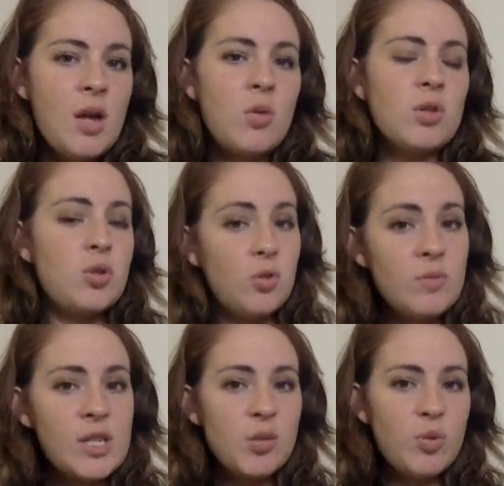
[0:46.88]
or too
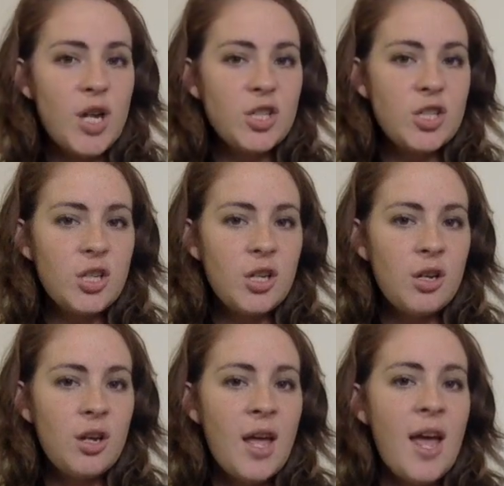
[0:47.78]
much pressure,
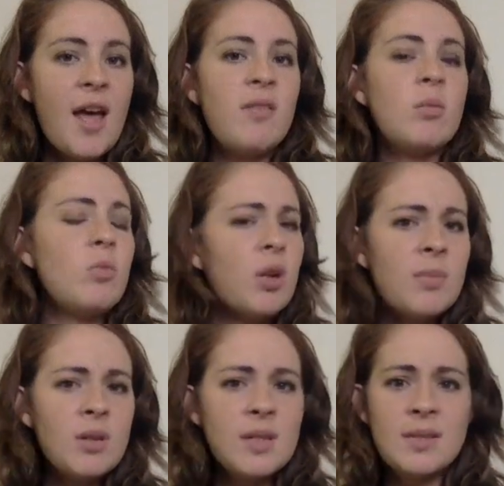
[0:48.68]
having more
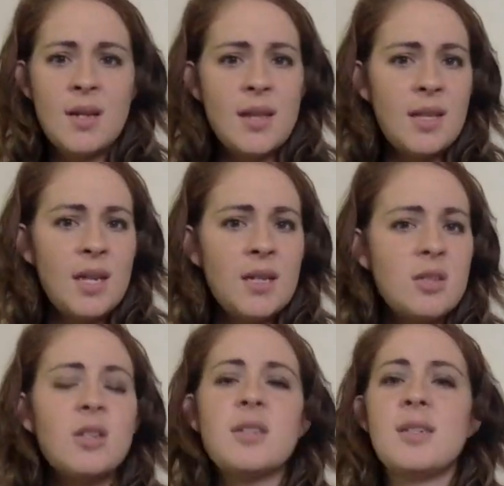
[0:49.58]
milk is not the
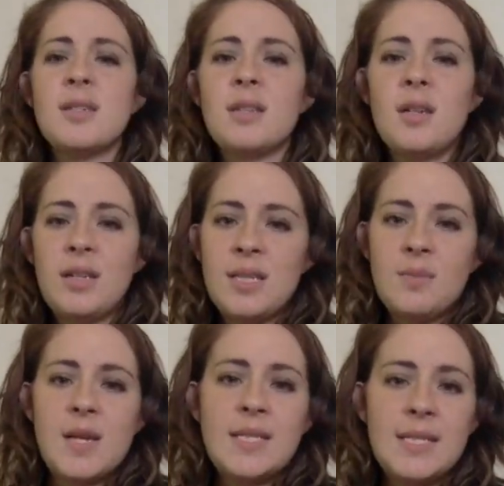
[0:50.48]
answer because that's going to lead to
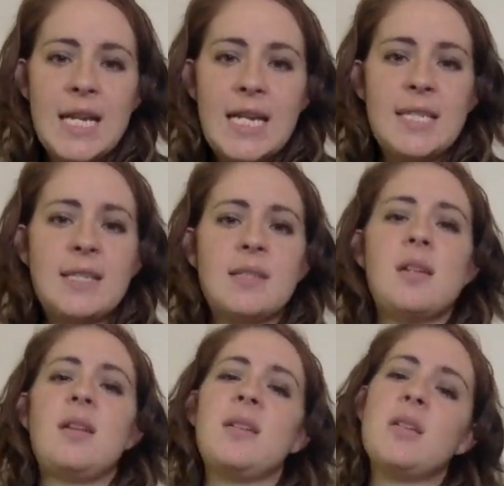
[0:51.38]
mastitis, that's
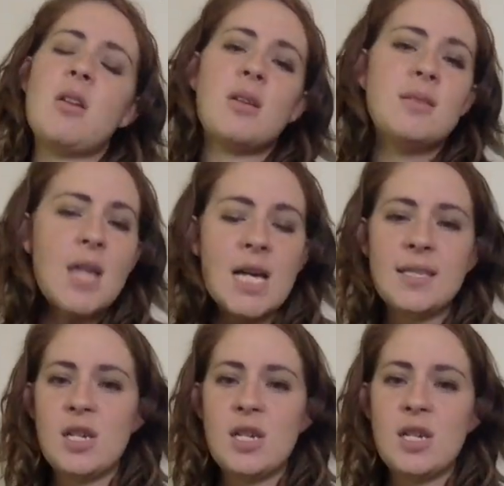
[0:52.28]
going to lead to clogged ducts,